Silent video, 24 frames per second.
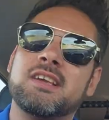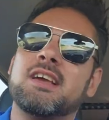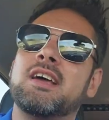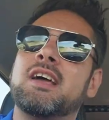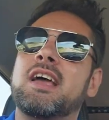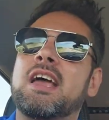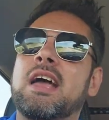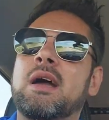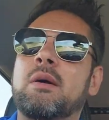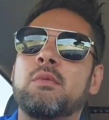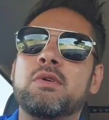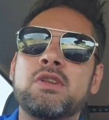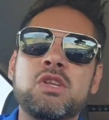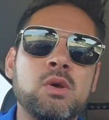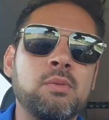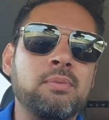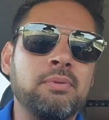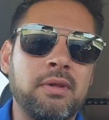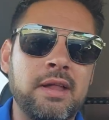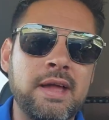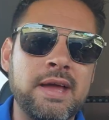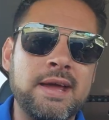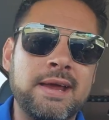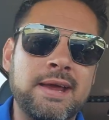And when you
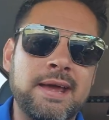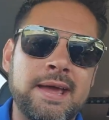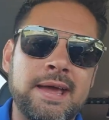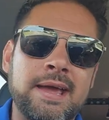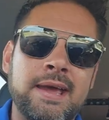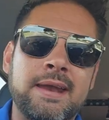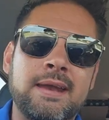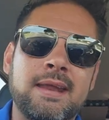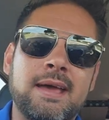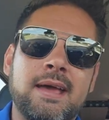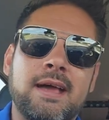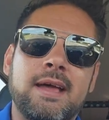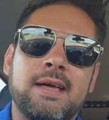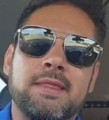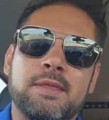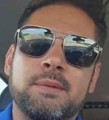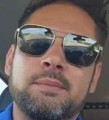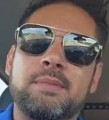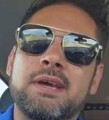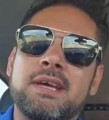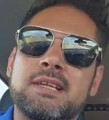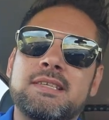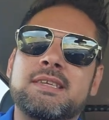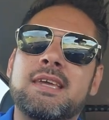play in the
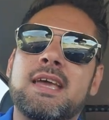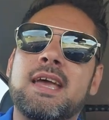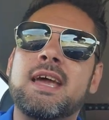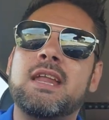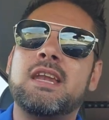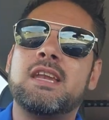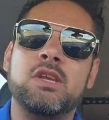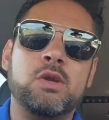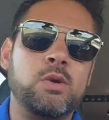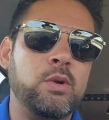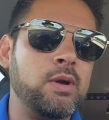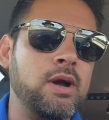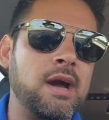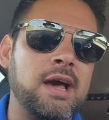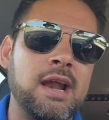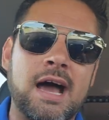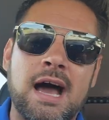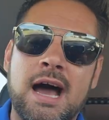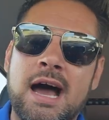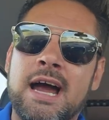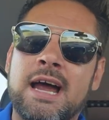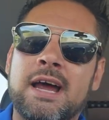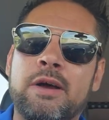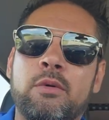Big Ten, you got
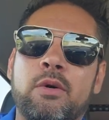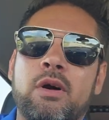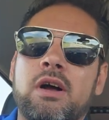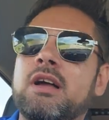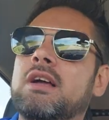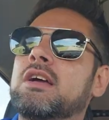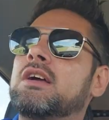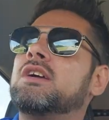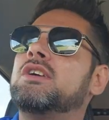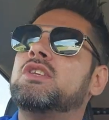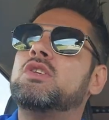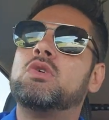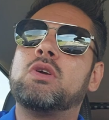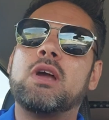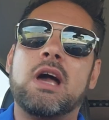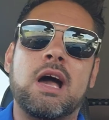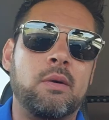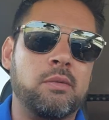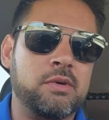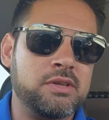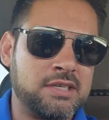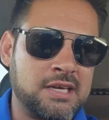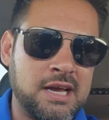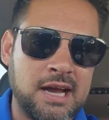Iowa, you
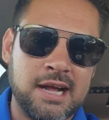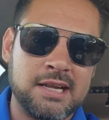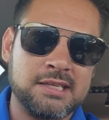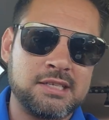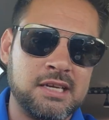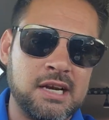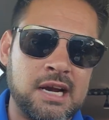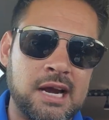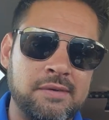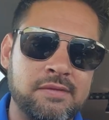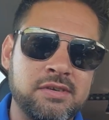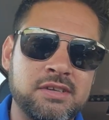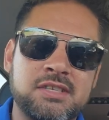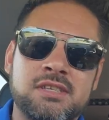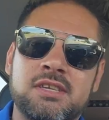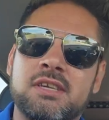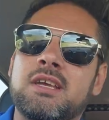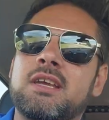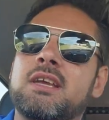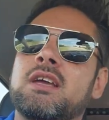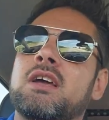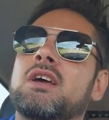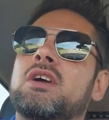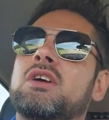got Wisconsin,
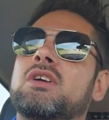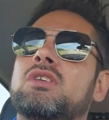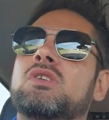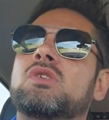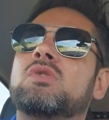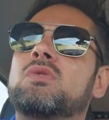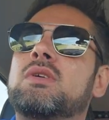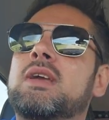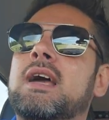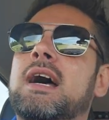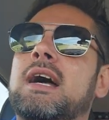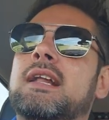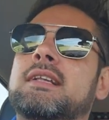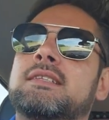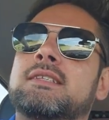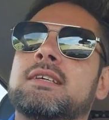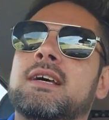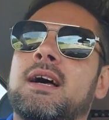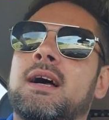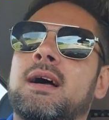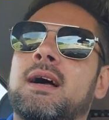obviously, you got